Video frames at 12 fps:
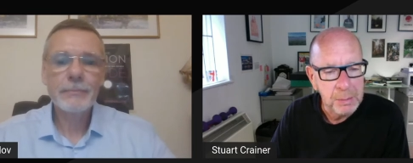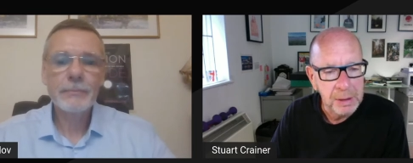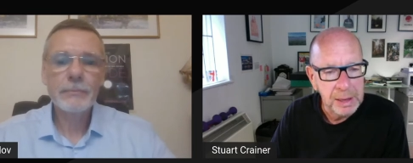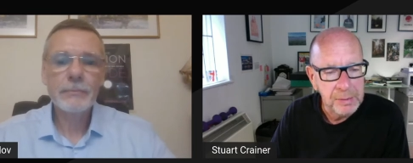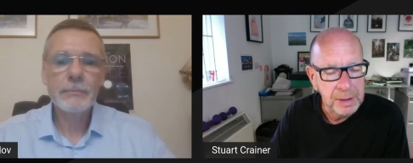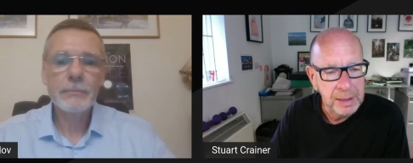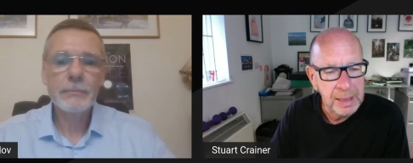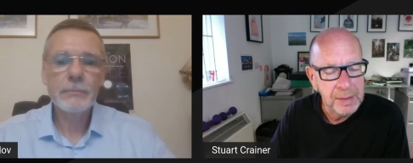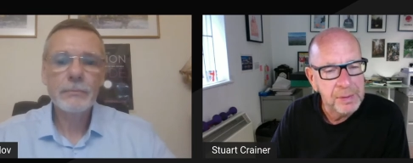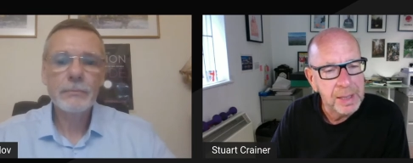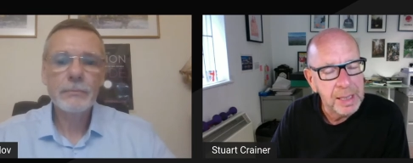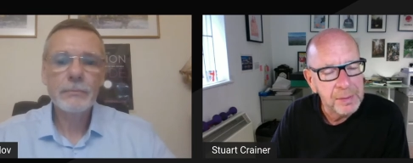Speaker 1: believing
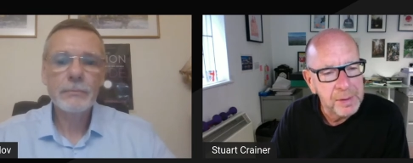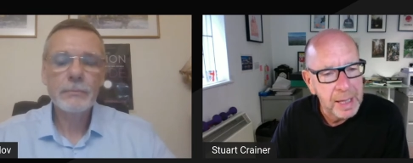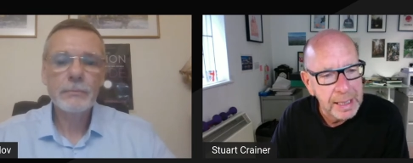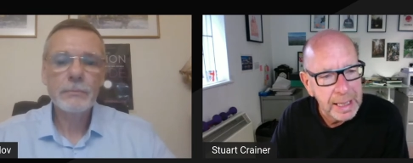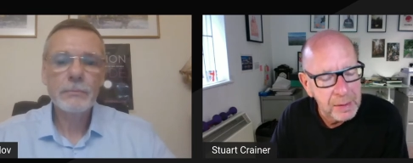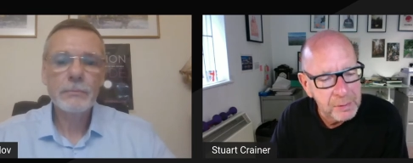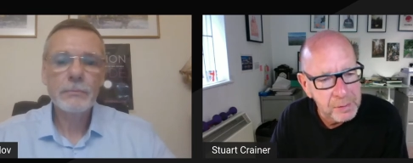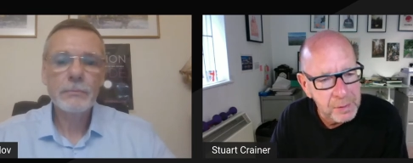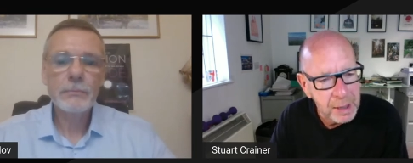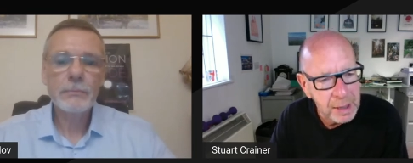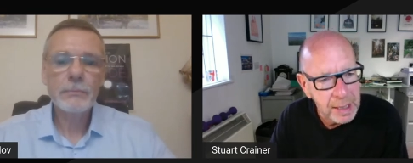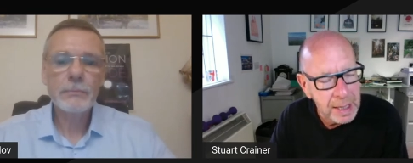if if they have
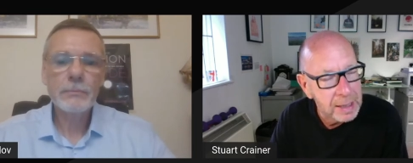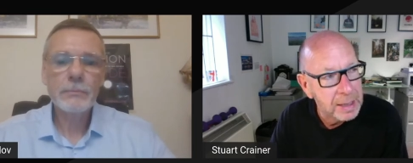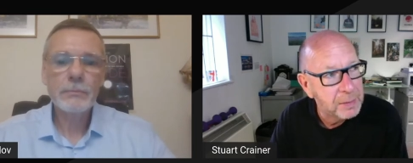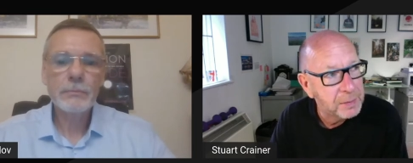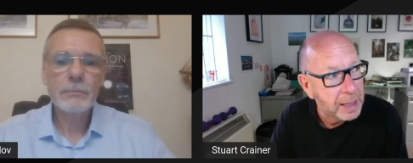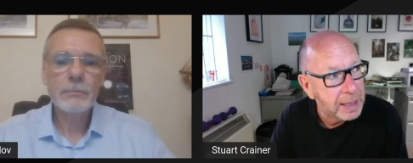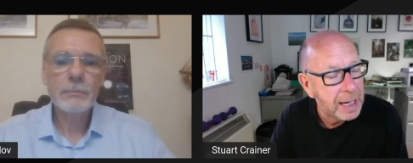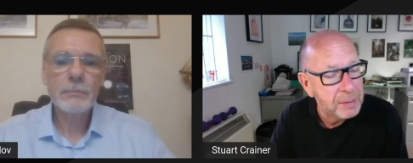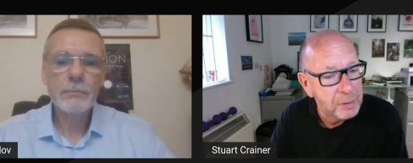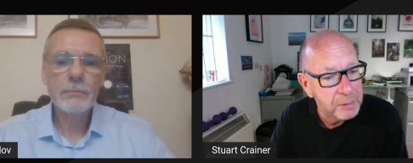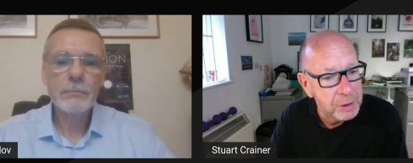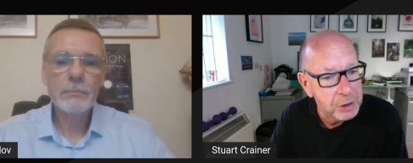if they
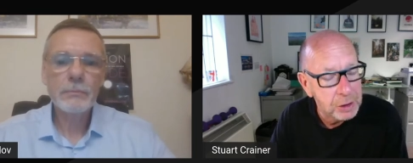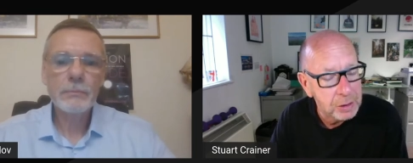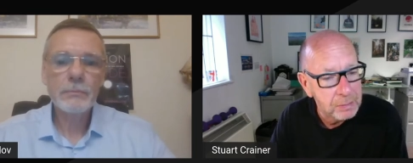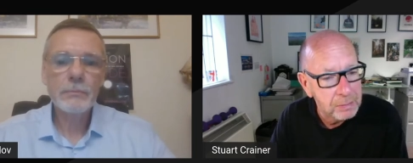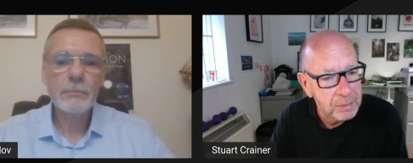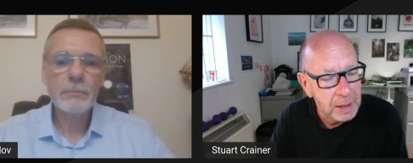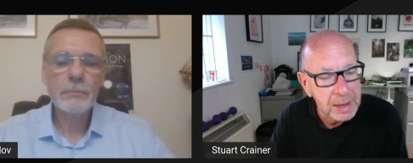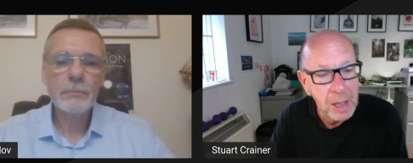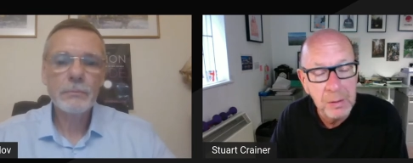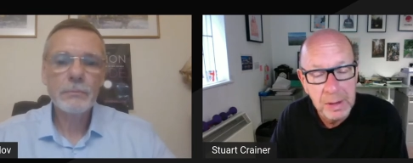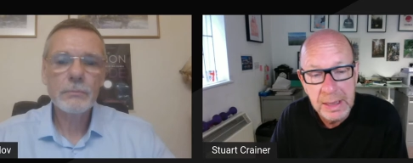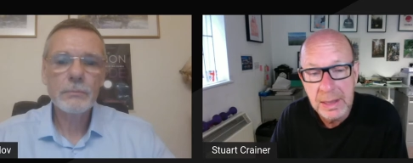have a vision, they
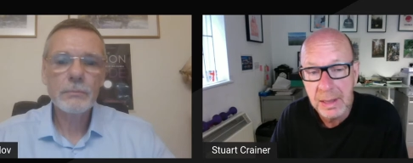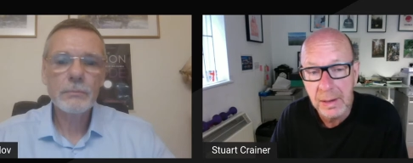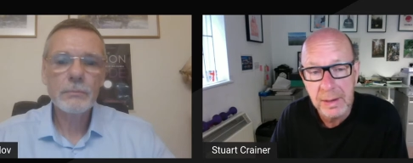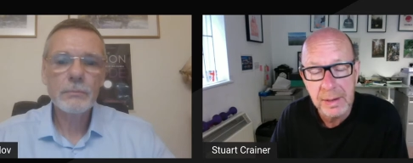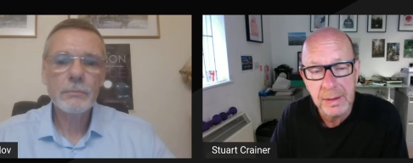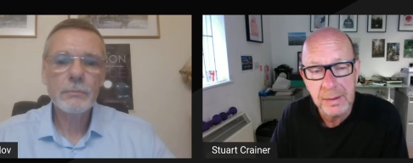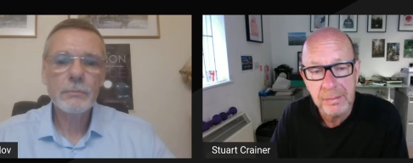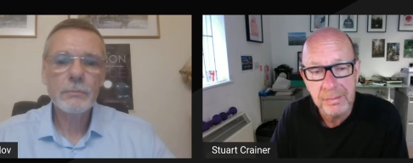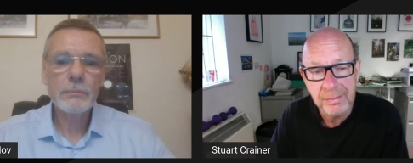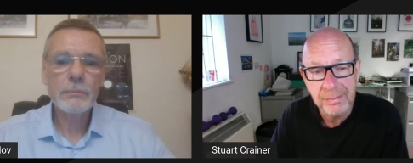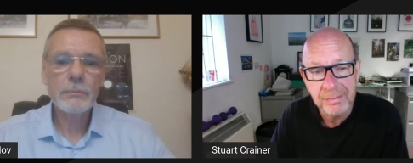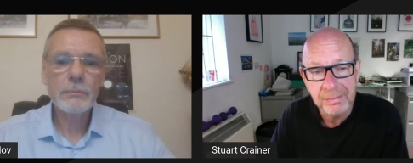don't need to listen.
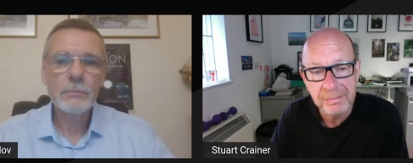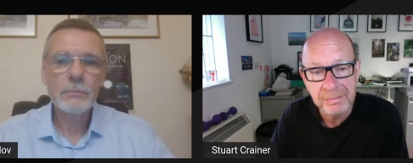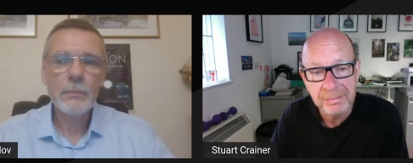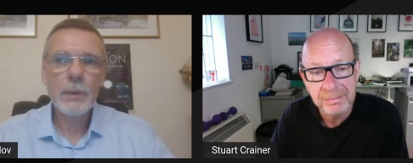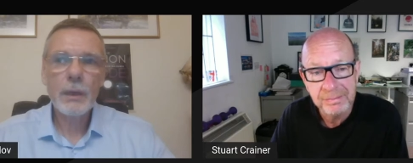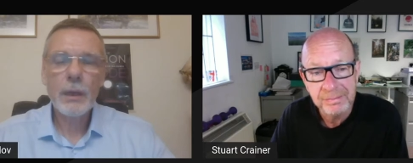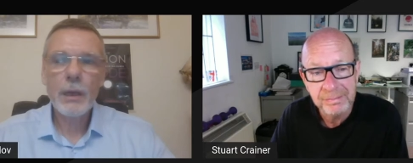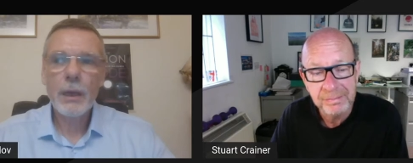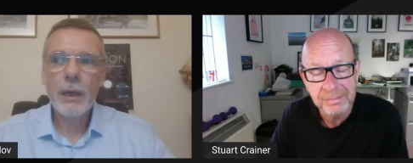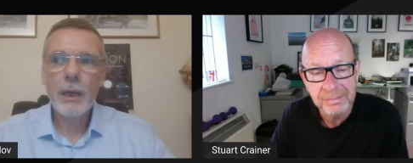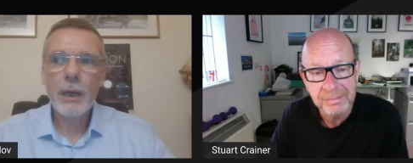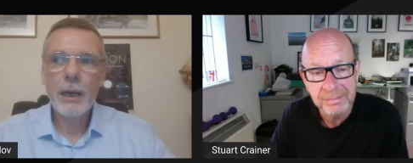
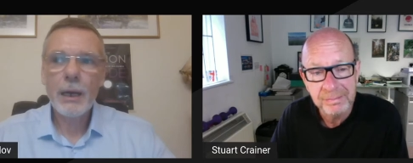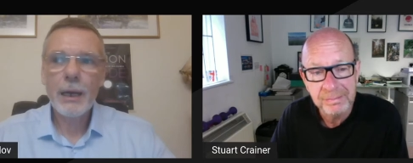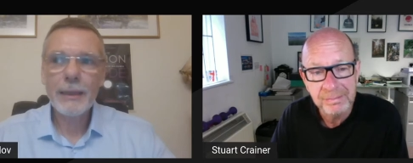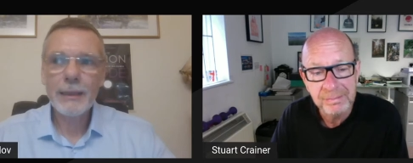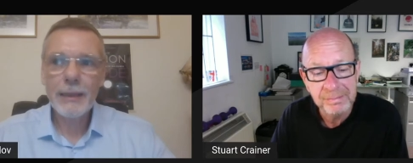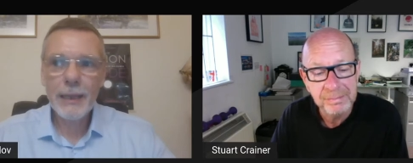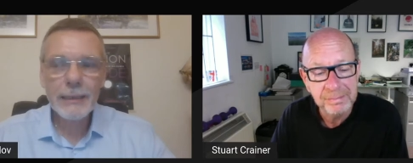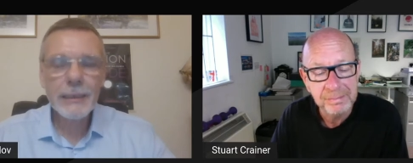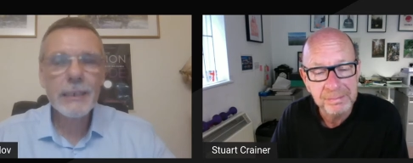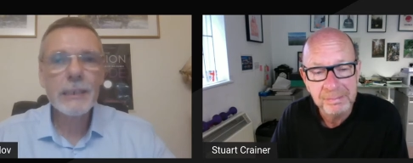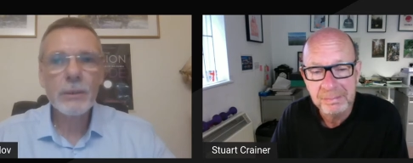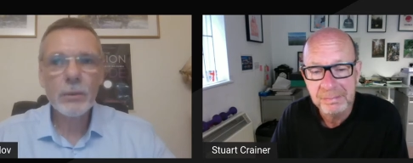
Speaker 2: And that
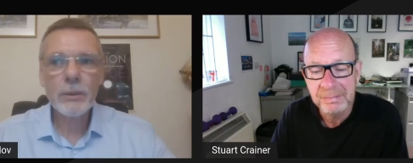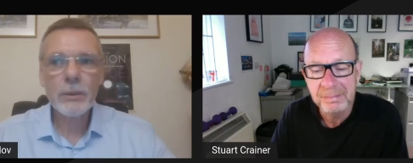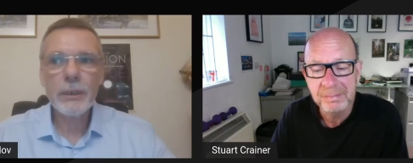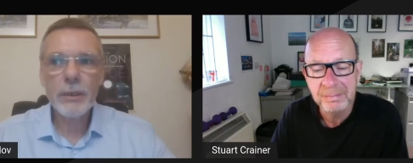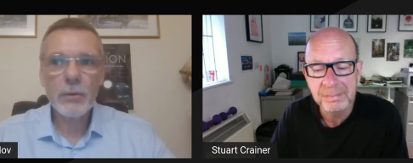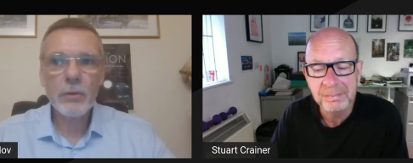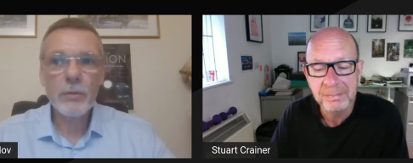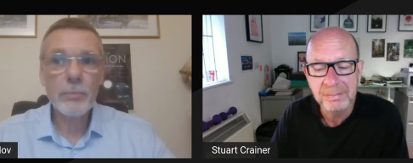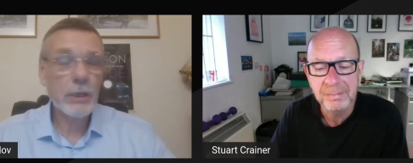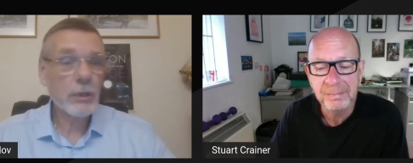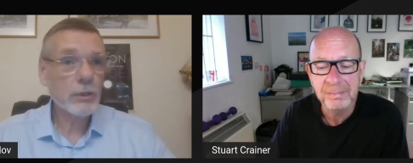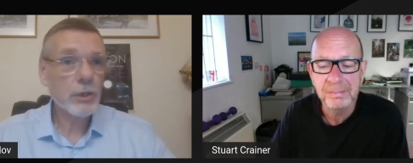is totally wrong
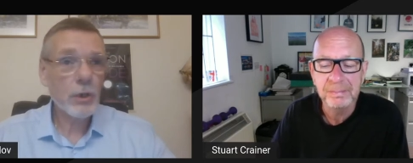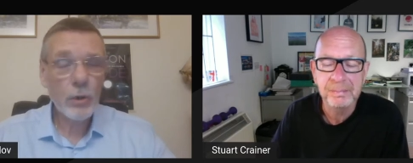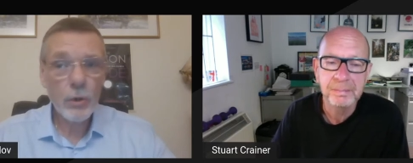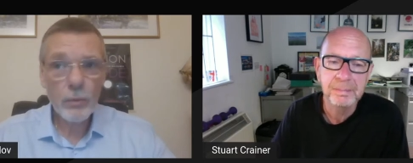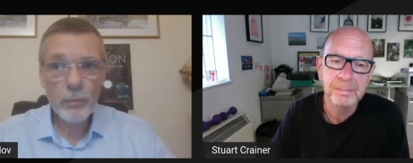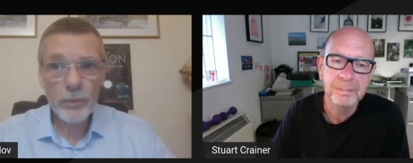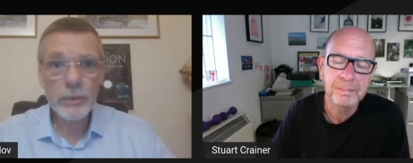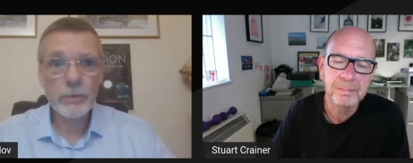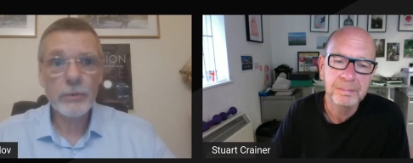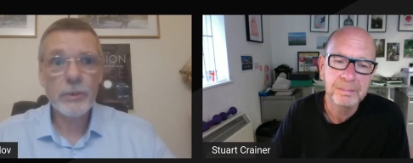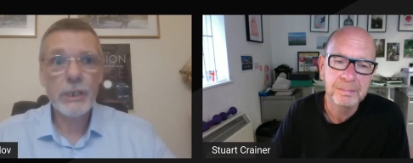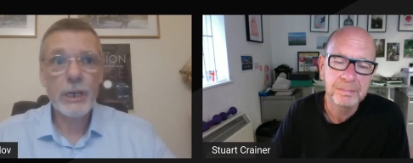because all
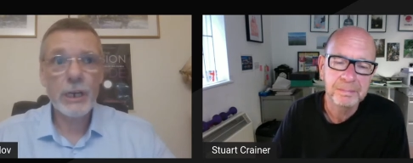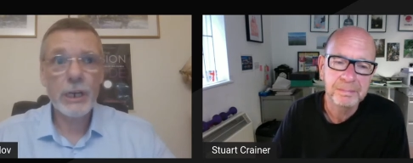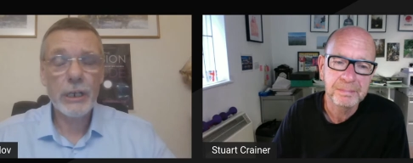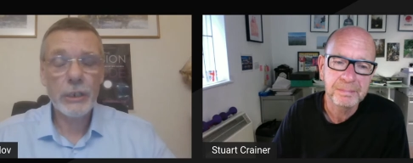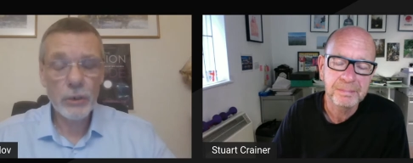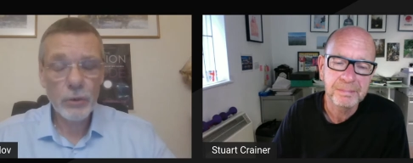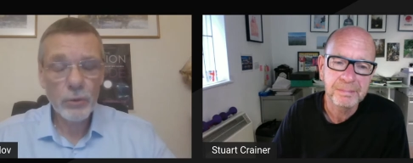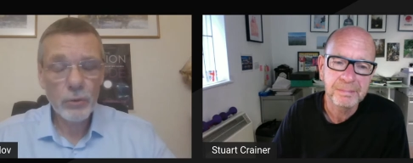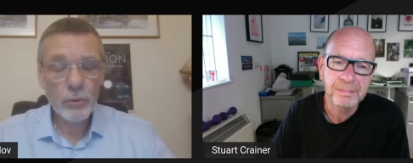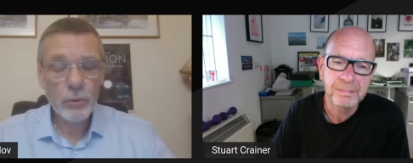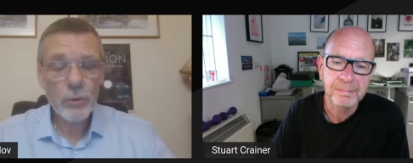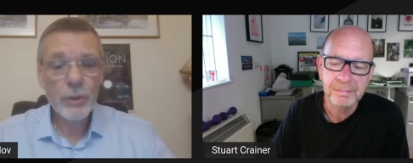visionaries I
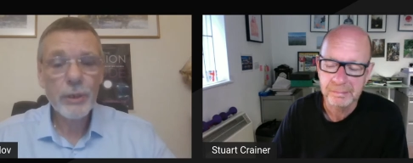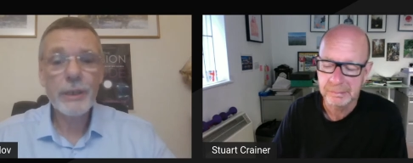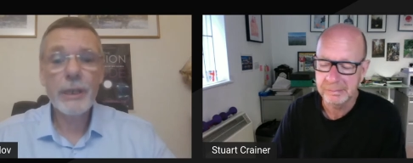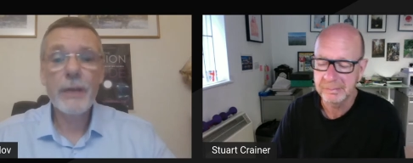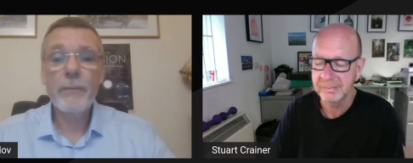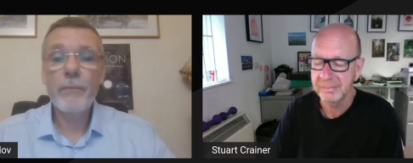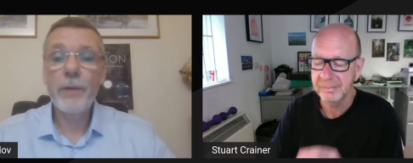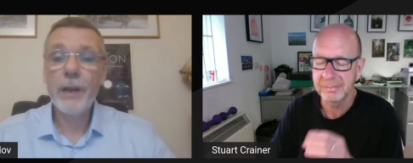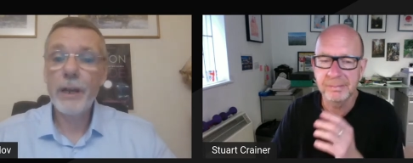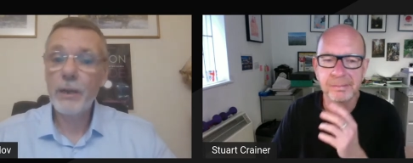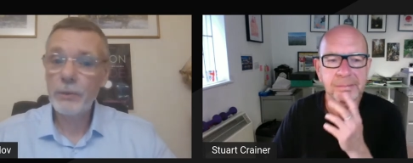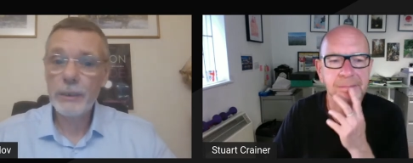know, they're
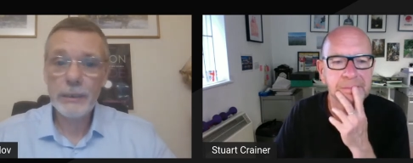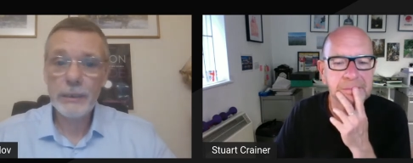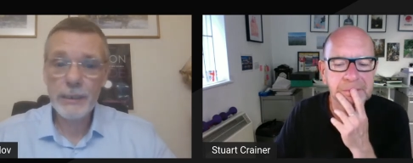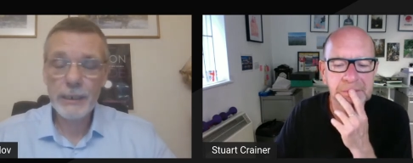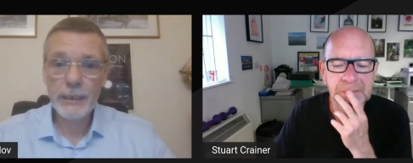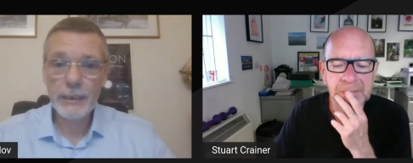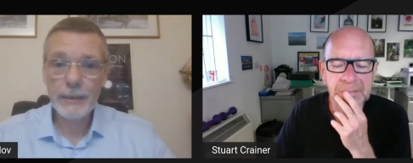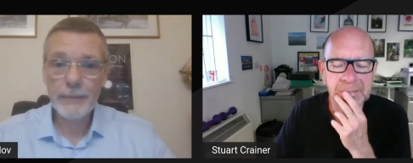very good at listening.